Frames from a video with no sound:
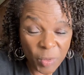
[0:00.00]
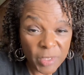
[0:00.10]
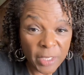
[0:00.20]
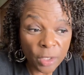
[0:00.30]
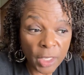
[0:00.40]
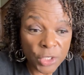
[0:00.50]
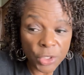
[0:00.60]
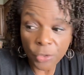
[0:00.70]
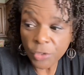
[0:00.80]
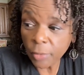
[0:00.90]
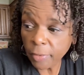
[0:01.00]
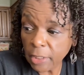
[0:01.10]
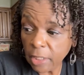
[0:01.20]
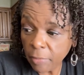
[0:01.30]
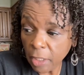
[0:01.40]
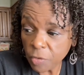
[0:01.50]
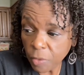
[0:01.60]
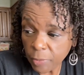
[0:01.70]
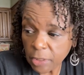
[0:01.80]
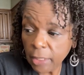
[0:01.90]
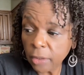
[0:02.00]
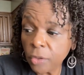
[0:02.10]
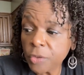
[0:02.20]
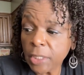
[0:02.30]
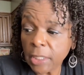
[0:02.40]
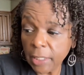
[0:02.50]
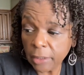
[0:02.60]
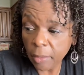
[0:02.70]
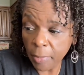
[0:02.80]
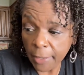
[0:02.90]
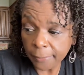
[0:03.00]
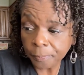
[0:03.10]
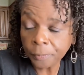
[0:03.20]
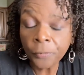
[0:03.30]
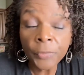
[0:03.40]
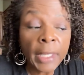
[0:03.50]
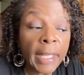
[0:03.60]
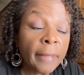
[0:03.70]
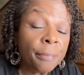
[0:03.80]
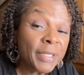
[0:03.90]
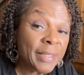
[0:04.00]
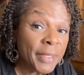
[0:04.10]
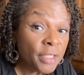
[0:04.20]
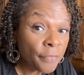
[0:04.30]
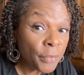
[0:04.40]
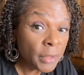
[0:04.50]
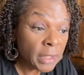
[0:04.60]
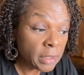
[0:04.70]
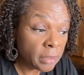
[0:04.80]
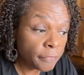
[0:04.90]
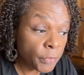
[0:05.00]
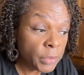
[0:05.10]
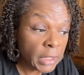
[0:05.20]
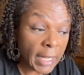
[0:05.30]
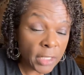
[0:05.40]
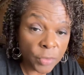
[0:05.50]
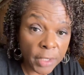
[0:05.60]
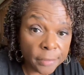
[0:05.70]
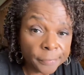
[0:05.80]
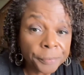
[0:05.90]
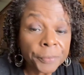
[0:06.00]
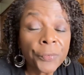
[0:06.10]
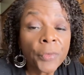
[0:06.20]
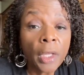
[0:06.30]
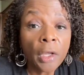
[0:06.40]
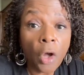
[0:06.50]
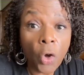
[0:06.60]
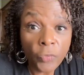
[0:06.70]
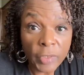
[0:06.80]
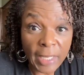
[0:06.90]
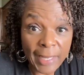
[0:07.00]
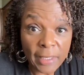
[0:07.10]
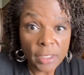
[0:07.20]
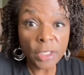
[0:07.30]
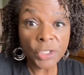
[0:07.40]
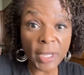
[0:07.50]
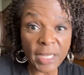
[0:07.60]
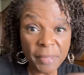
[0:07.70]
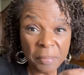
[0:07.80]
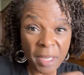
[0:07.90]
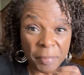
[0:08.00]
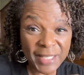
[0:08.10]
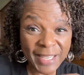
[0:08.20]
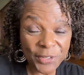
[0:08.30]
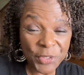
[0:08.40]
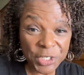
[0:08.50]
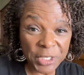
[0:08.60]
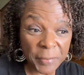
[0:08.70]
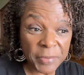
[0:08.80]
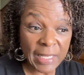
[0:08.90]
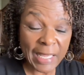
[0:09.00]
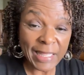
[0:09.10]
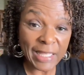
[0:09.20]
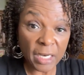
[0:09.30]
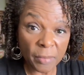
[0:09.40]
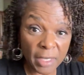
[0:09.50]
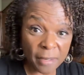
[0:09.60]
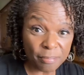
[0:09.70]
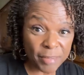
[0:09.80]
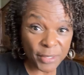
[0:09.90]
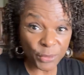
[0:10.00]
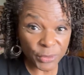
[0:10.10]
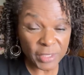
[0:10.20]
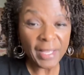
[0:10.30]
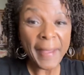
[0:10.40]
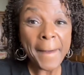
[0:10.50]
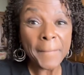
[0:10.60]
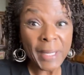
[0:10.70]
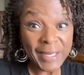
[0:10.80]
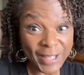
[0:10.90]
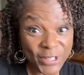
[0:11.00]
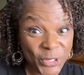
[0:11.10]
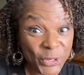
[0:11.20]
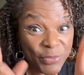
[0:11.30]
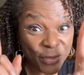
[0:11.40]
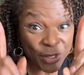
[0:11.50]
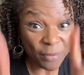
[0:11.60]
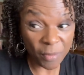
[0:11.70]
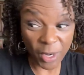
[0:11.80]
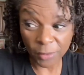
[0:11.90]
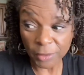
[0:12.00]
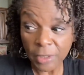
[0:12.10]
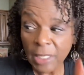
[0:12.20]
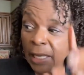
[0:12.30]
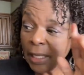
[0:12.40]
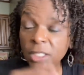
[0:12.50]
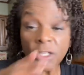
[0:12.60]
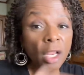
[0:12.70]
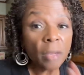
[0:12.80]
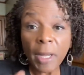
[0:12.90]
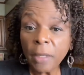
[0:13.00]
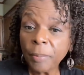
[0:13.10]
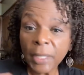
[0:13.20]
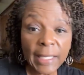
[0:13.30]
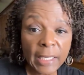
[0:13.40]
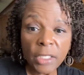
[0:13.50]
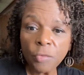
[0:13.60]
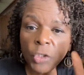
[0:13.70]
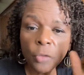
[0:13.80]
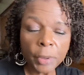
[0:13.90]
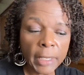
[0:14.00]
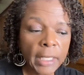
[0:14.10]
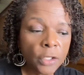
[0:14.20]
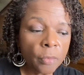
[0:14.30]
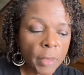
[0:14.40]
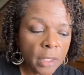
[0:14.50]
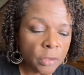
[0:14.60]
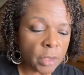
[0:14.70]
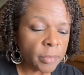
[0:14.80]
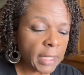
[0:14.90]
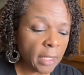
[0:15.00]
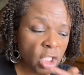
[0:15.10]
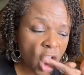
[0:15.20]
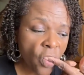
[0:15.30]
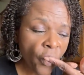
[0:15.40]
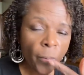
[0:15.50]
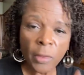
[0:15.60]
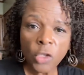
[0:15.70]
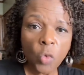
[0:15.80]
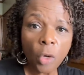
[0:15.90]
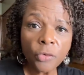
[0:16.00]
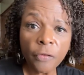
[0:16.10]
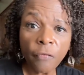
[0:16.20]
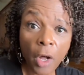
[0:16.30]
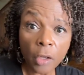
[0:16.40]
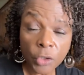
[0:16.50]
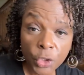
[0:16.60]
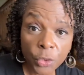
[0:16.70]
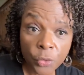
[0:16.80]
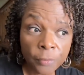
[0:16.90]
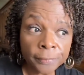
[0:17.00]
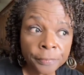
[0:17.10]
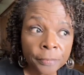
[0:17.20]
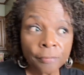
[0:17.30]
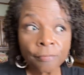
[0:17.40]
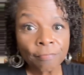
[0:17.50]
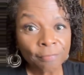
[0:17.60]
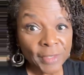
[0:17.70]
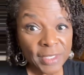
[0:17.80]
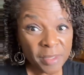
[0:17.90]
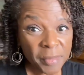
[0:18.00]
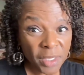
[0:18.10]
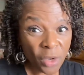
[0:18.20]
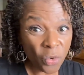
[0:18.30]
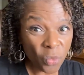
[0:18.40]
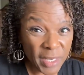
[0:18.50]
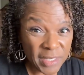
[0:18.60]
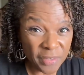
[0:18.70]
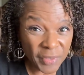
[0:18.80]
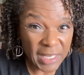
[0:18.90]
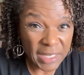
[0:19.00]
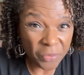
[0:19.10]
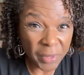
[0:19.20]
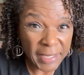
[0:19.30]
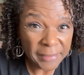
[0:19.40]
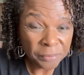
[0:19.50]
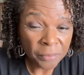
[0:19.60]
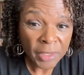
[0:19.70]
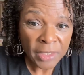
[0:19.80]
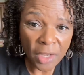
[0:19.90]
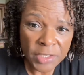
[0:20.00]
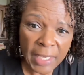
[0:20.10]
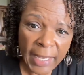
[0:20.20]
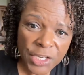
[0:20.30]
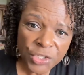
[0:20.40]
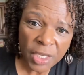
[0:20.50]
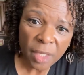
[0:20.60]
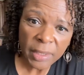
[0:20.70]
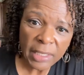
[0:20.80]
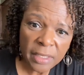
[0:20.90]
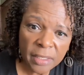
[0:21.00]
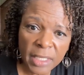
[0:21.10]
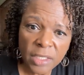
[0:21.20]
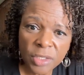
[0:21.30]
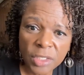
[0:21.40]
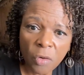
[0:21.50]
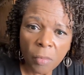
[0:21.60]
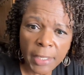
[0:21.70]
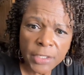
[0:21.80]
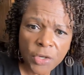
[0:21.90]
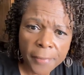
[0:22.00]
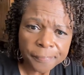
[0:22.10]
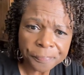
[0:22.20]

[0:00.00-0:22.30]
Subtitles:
sweet potato nachos. So I'm gonna get my sweet potatoes and cut them up and put them in the food dehydrator overnight, so I can make my potato chips, and then I'm gonna build my nachos for tomorrow. It's all about planning. When you plan your meals, I'm telling you, you won't default to some of the old ways of eating, right? Y'all say, hey, as you're coming in, thank you so much.